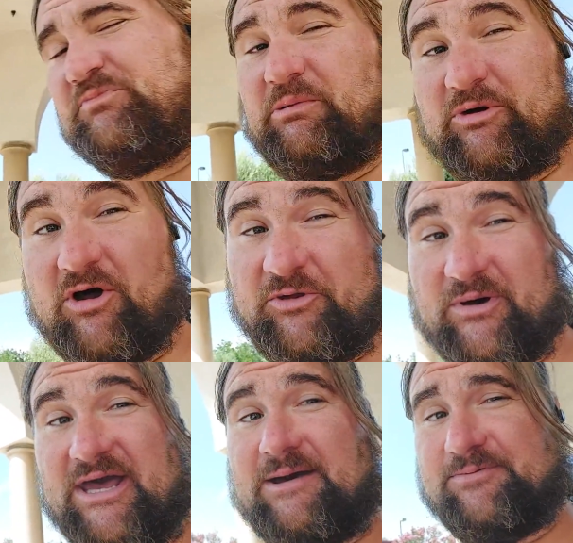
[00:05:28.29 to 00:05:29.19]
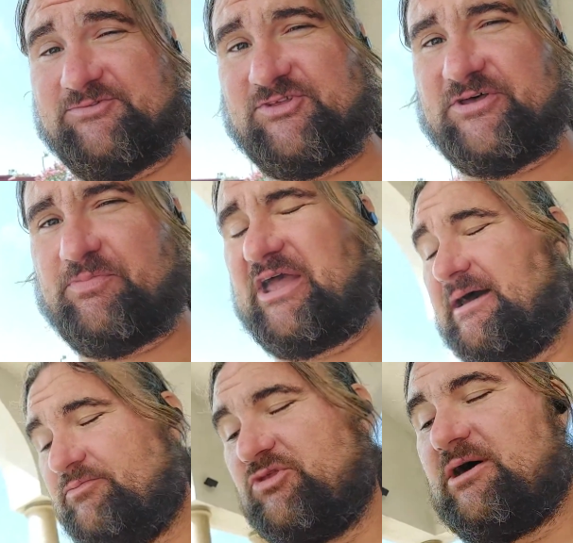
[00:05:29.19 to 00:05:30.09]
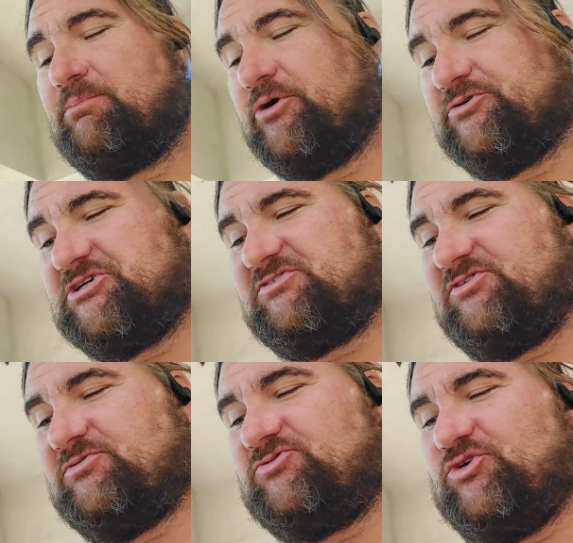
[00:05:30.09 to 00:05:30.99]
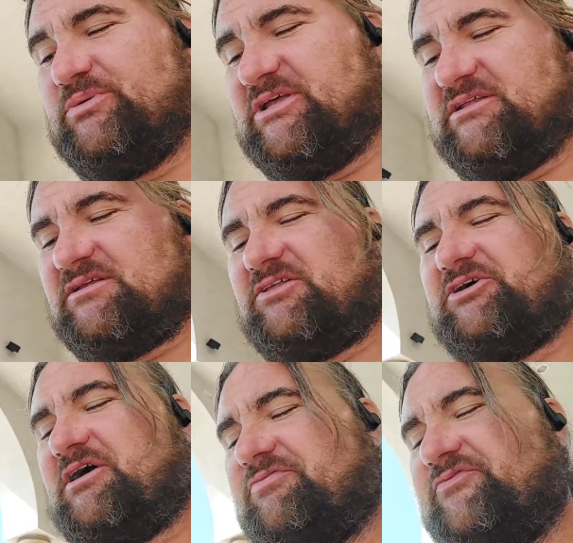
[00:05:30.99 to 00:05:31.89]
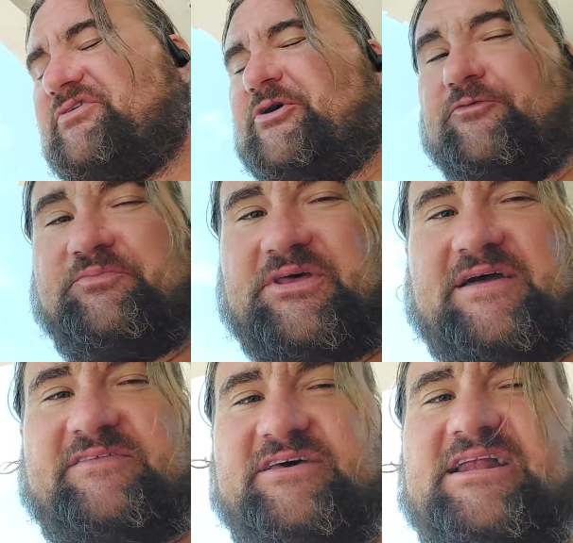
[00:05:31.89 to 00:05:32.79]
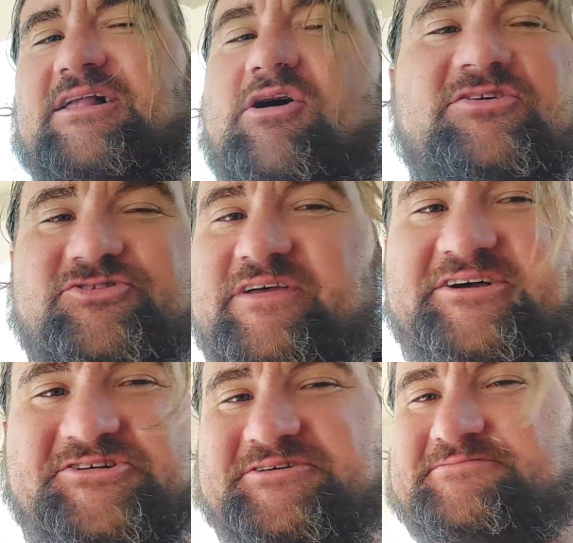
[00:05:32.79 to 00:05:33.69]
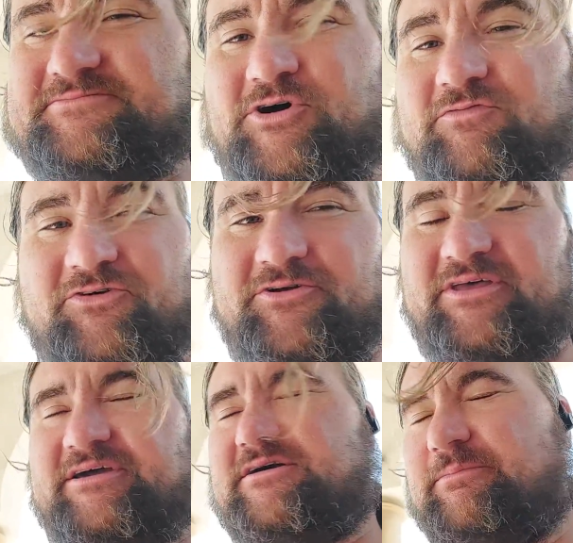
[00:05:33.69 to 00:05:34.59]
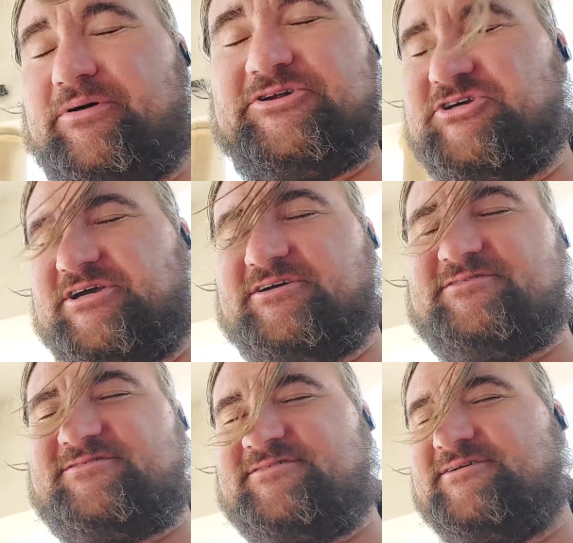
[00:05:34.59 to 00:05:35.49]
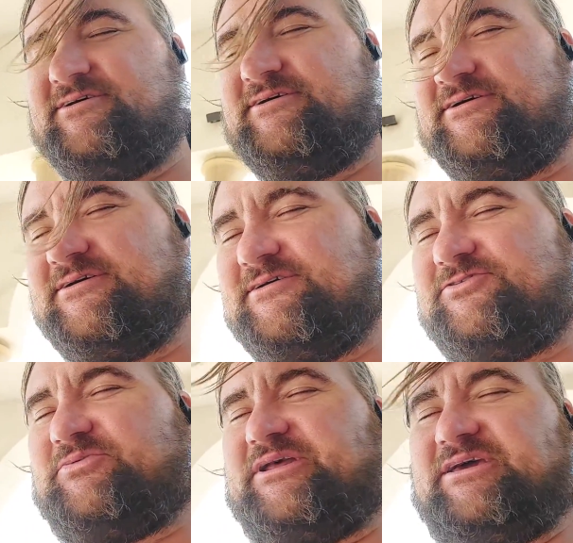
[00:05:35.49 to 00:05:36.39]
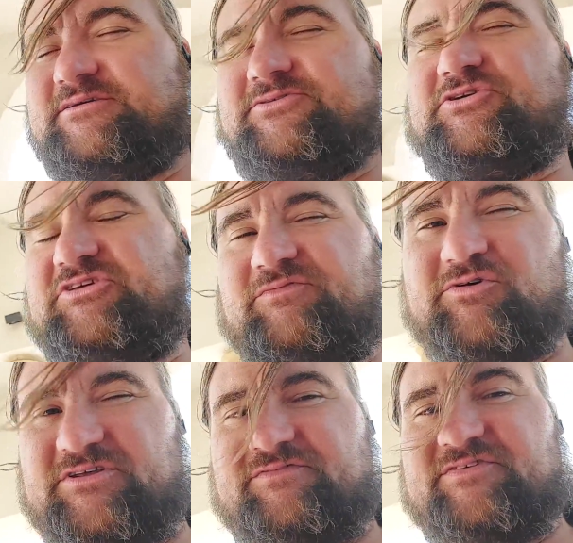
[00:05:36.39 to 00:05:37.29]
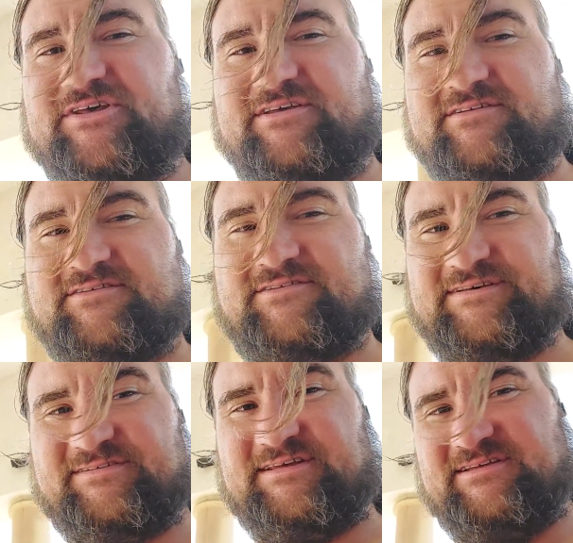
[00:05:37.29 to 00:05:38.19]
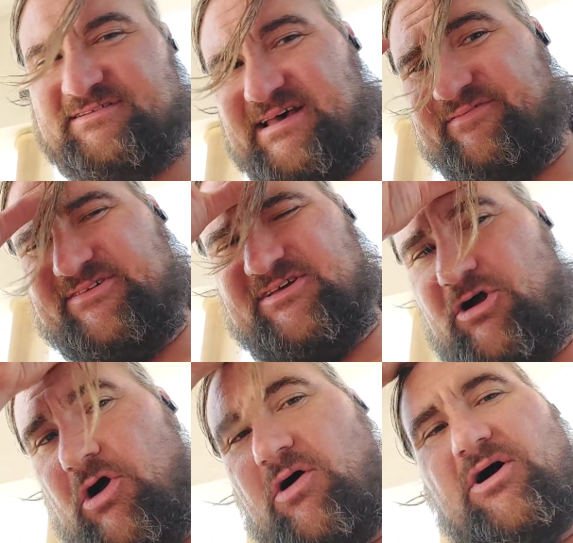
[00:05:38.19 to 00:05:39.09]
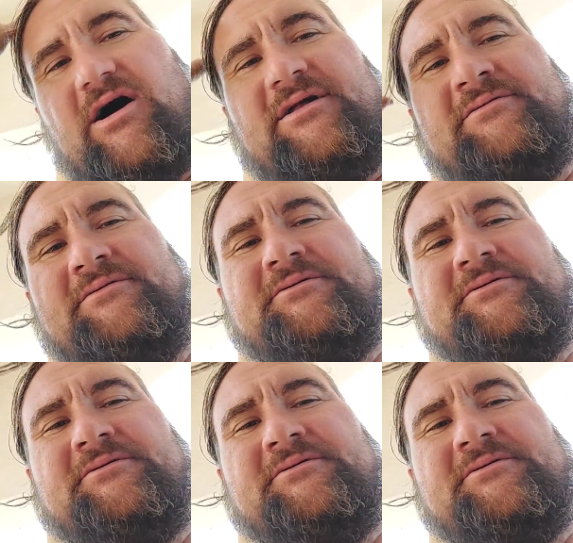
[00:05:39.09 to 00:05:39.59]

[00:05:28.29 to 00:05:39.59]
And we all know what happened. So the like I upload shit to YouTube and then cleared off the phone, and then I lost all that shit over like a bunch of years. 20, 13, 14, 15, 16, 17 are all gone.